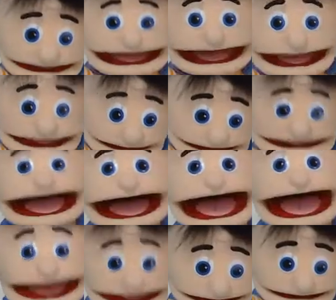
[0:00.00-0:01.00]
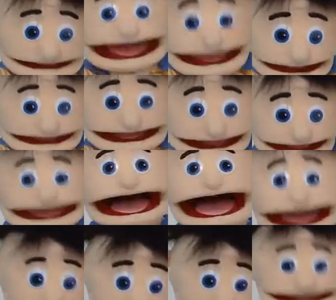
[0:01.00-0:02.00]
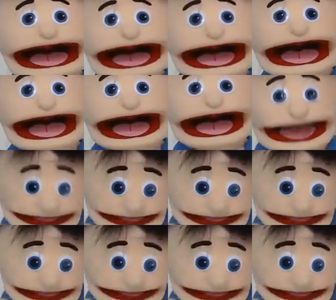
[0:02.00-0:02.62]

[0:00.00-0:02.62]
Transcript: have much water in my bath.